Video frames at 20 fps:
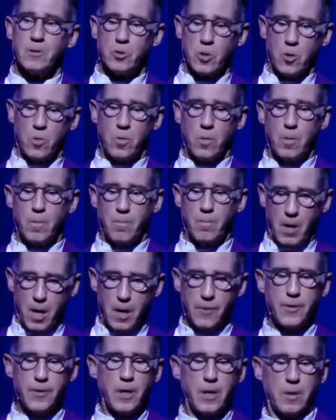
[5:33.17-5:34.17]
So
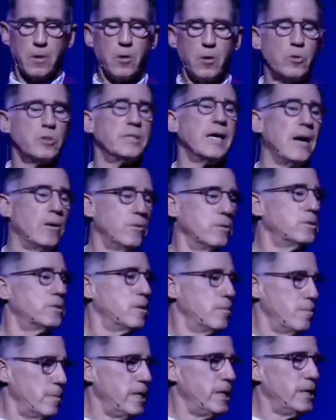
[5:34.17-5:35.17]
Martha goes
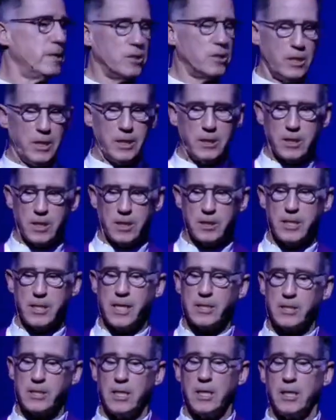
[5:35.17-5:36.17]
out to meet
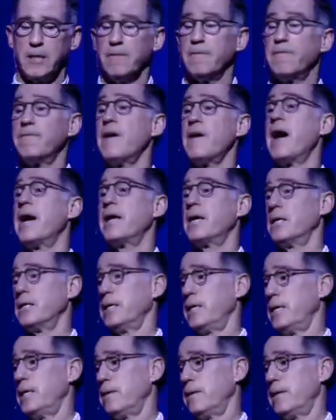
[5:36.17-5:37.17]
Jesus as he
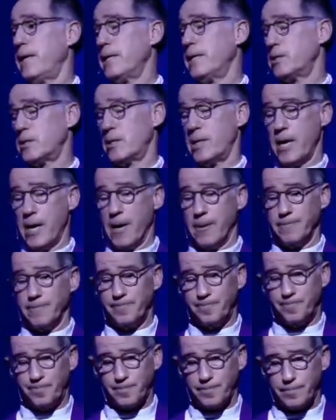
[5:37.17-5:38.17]
finally gets there.